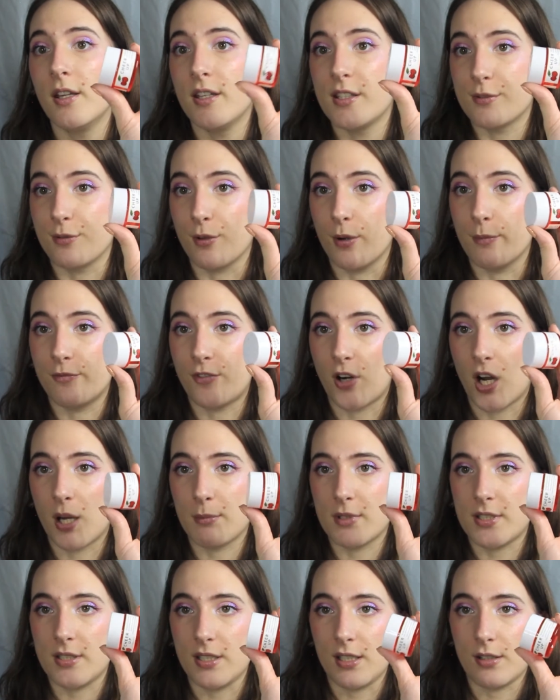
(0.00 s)
It's from
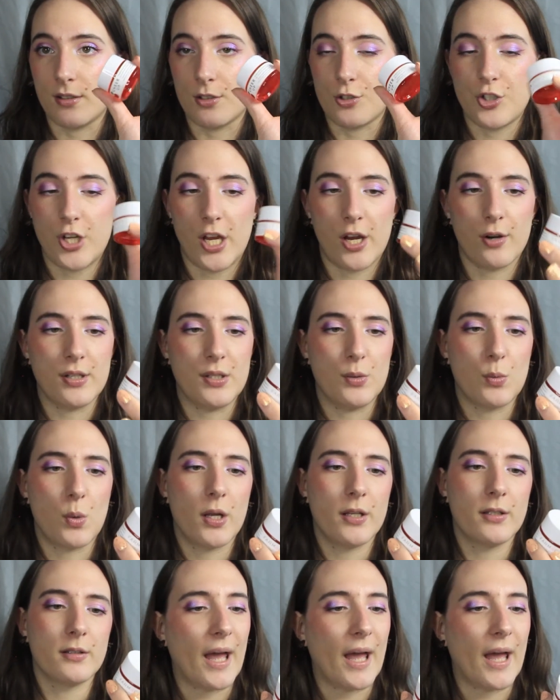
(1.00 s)
Pharmacy, the cherry one.